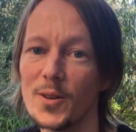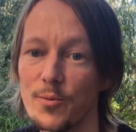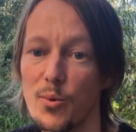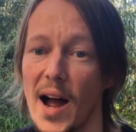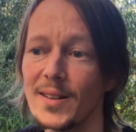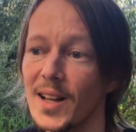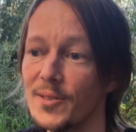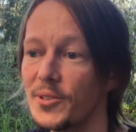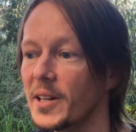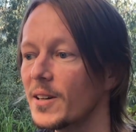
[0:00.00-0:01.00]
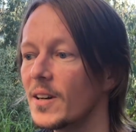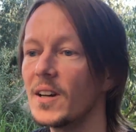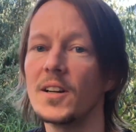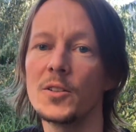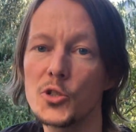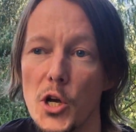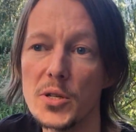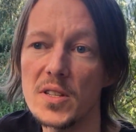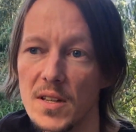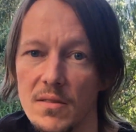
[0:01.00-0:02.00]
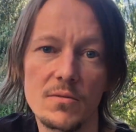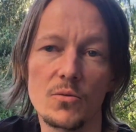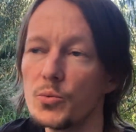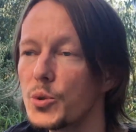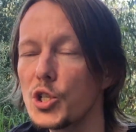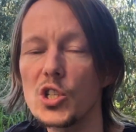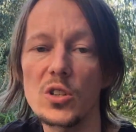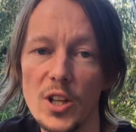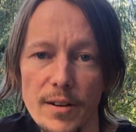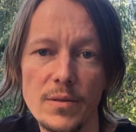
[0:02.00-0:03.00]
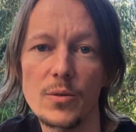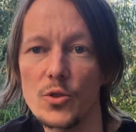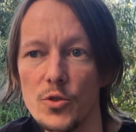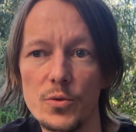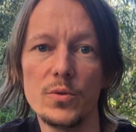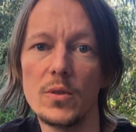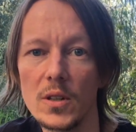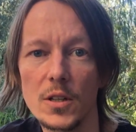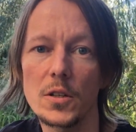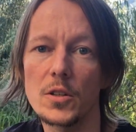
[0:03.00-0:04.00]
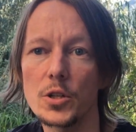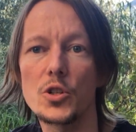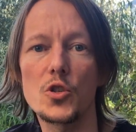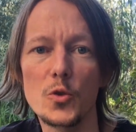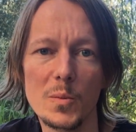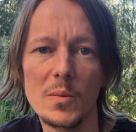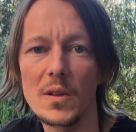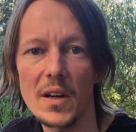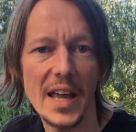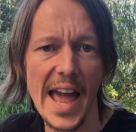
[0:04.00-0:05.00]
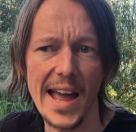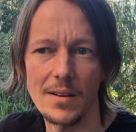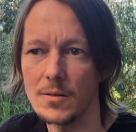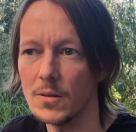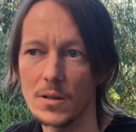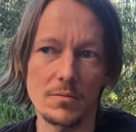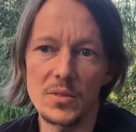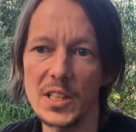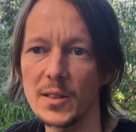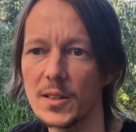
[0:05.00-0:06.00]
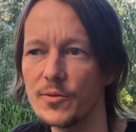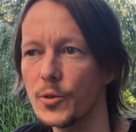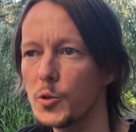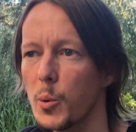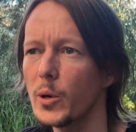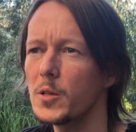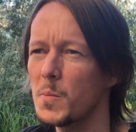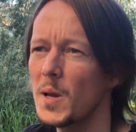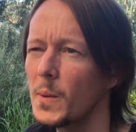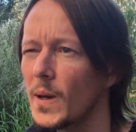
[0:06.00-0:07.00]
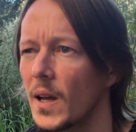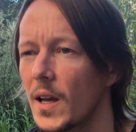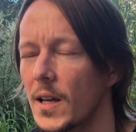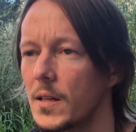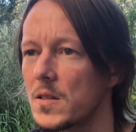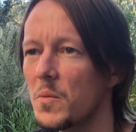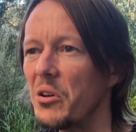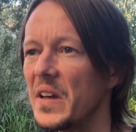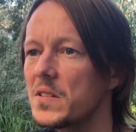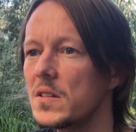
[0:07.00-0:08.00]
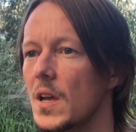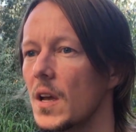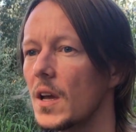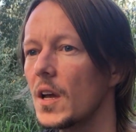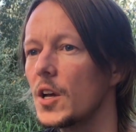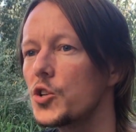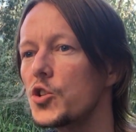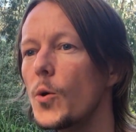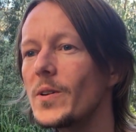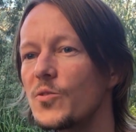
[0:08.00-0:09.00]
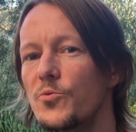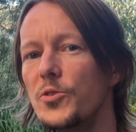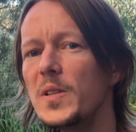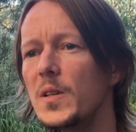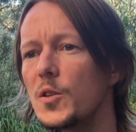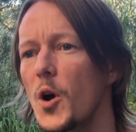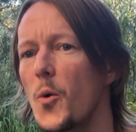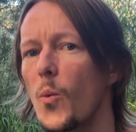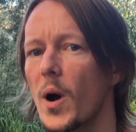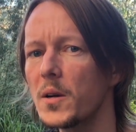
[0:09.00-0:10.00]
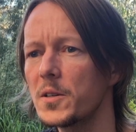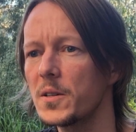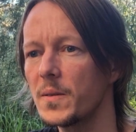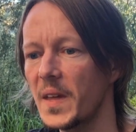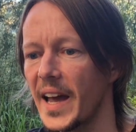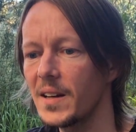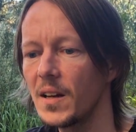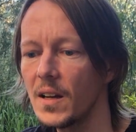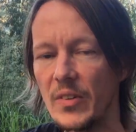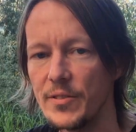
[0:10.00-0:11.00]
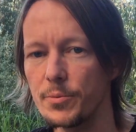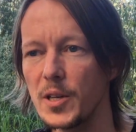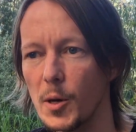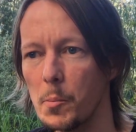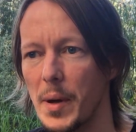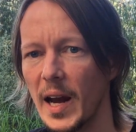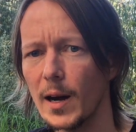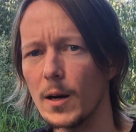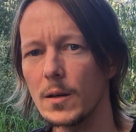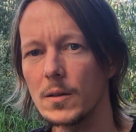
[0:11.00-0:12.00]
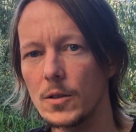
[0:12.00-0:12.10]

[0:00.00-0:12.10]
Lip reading: of wildlife here. We would just love to consume a cat or kill it for sports, maybe in some cases. So it's really no wonder that if we compare